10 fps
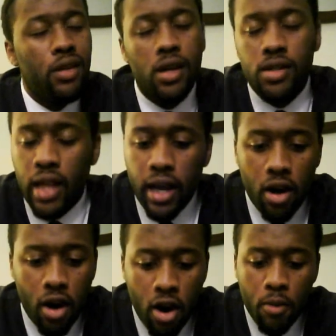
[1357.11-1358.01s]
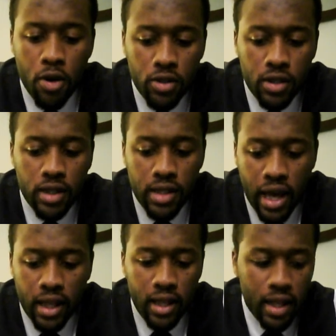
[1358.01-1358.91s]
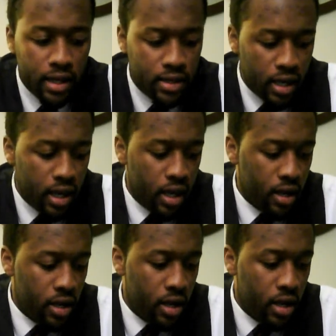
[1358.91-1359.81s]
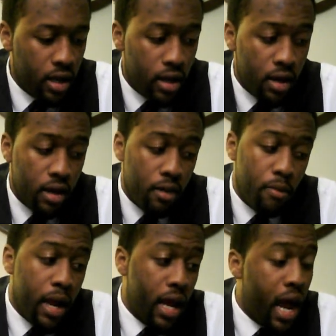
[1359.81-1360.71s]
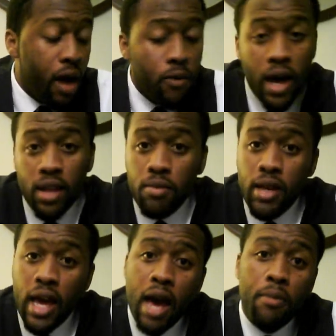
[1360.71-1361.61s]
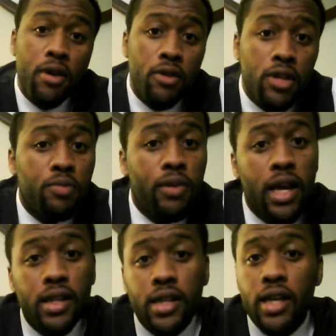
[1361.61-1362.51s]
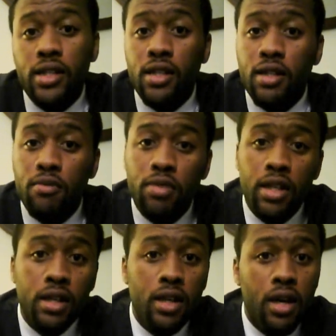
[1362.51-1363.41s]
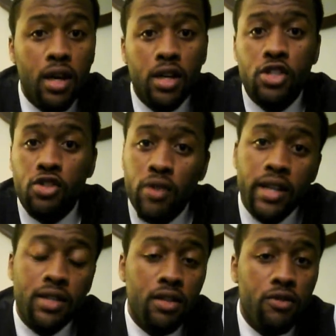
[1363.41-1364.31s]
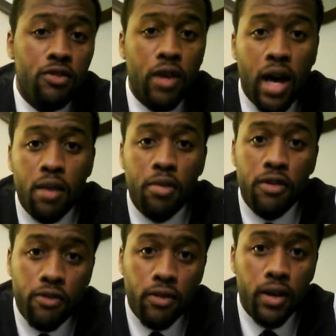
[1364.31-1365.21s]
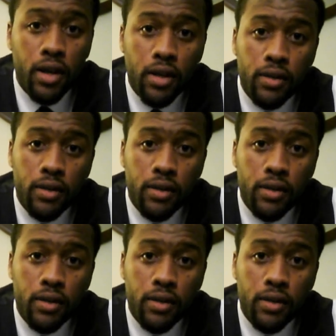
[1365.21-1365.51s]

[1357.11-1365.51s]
it's like almost exactly like saying, man, I'd rather be happy on this plantation than be stressed and trying to be free.